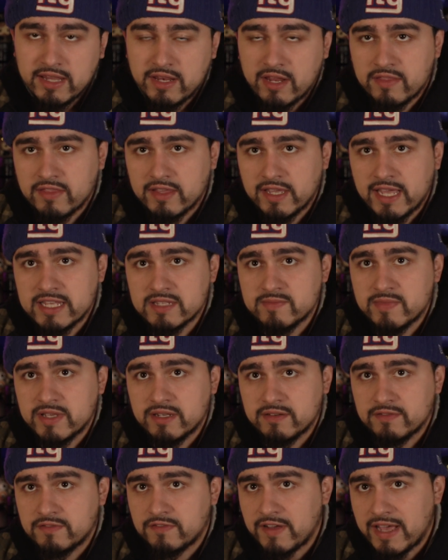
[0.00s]
Nothing has
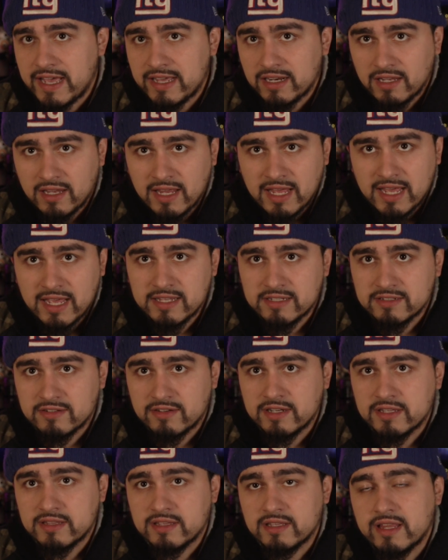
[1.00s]
been finalized or
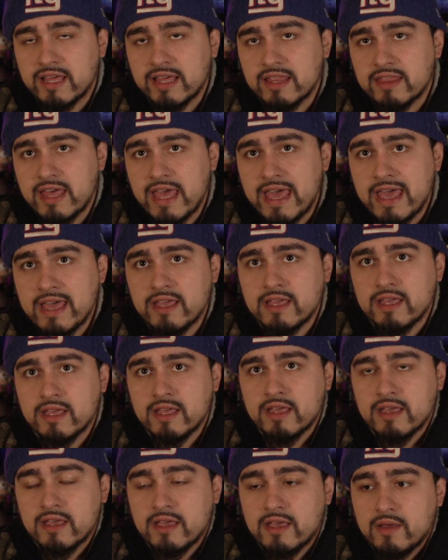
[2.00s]
anything like that.
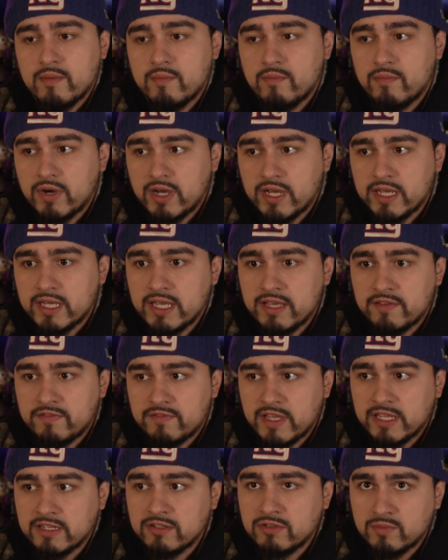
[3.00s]
But if
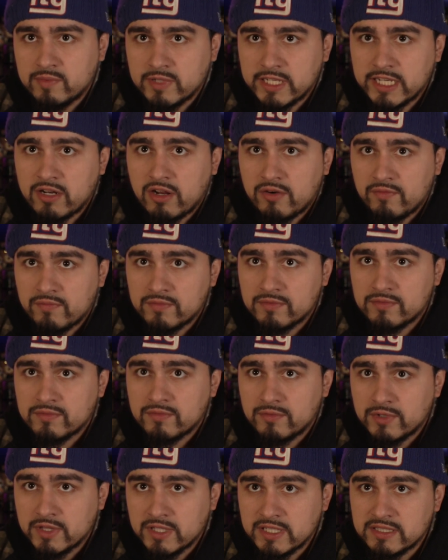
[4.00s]
they do plan on
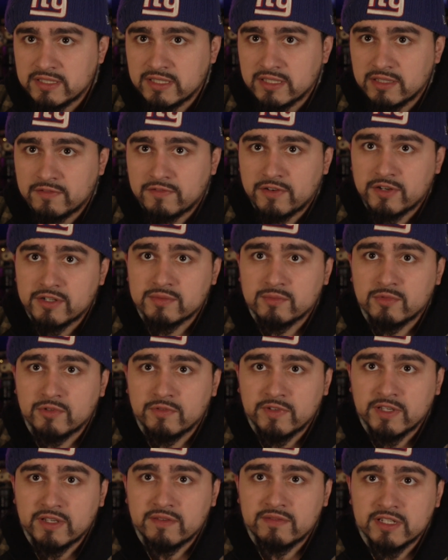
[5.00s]
releasing the first
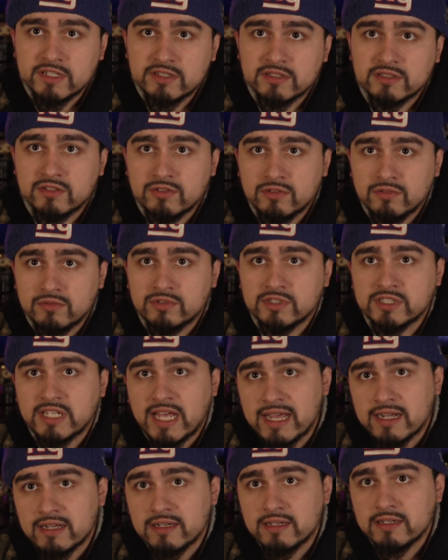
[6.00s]
movie of this new
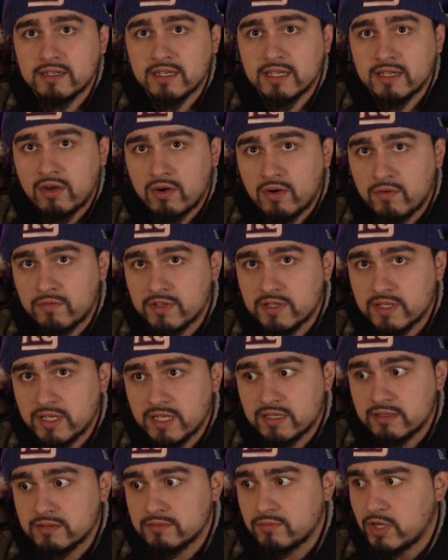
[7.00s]
saga
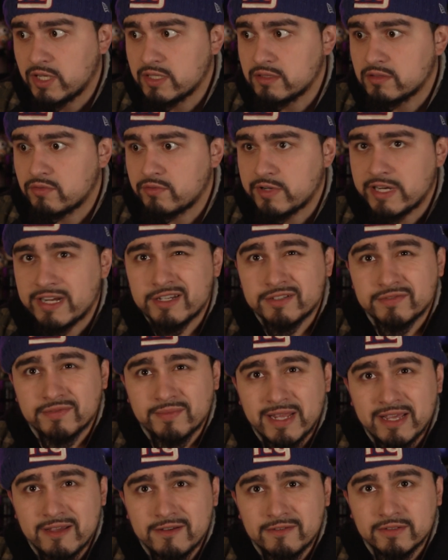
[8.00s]
in what, 3 years from
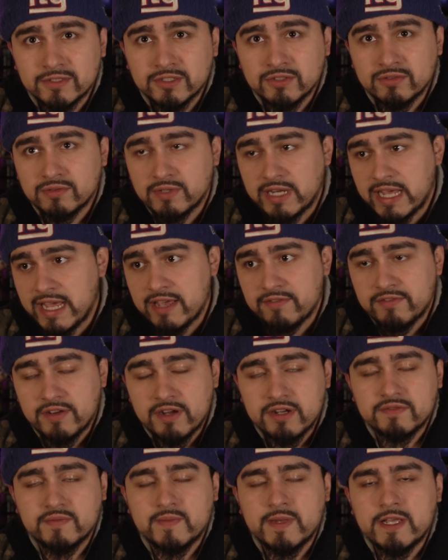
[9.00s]
now, 2.5
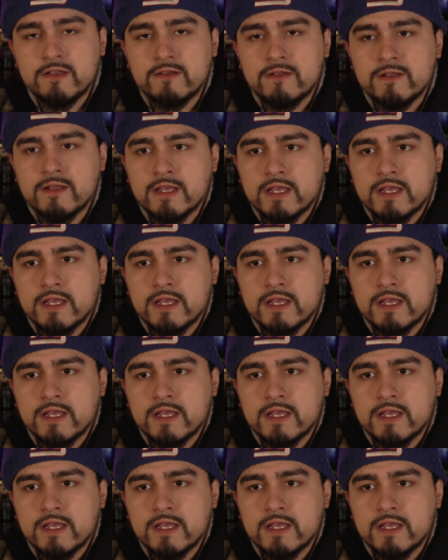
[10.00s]
years from now,